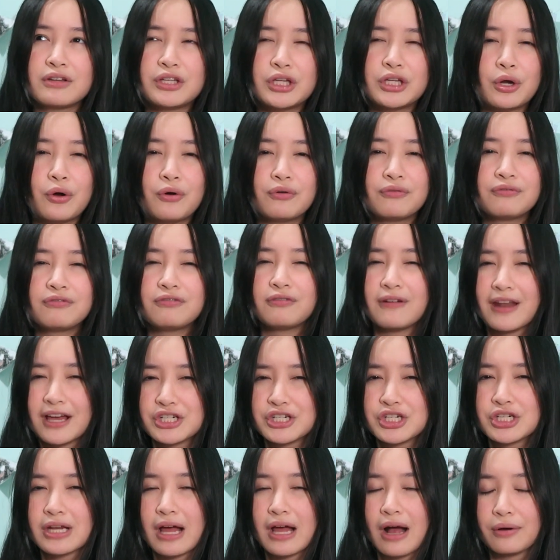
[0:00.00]
you know,
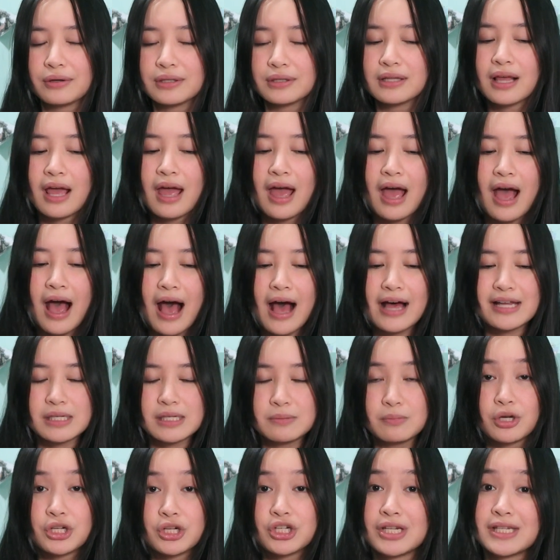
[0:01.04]
fleshed out as
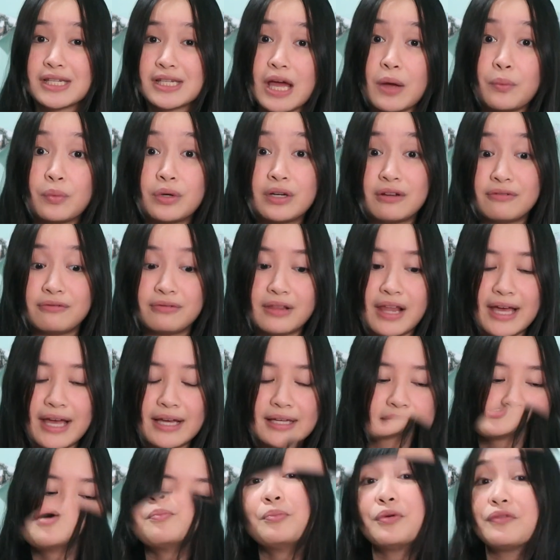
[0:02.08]
much as I would have liked.